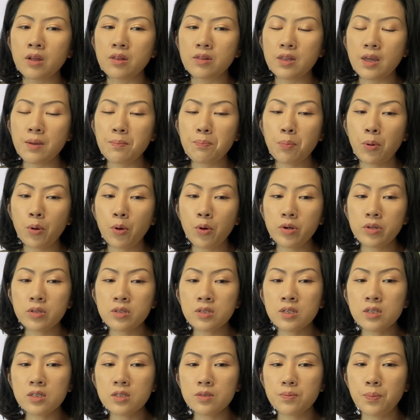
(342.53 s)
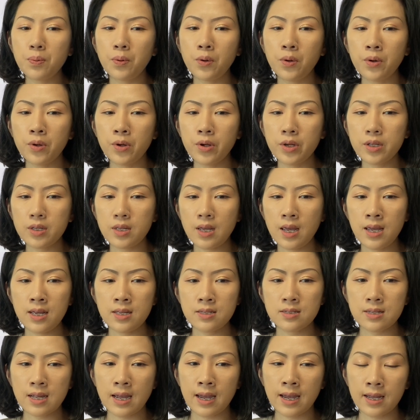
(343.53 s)
The important point
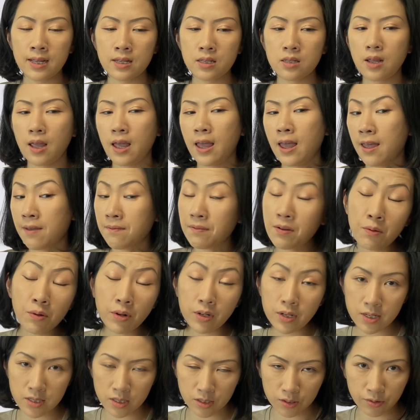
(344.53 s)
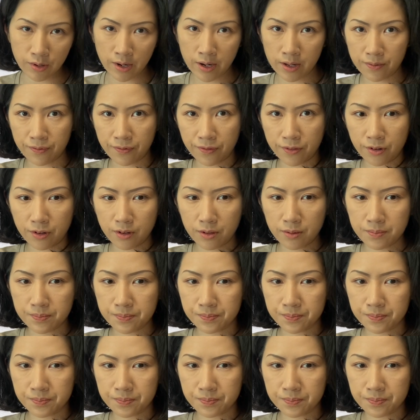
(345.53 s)
is that everyone is grateful.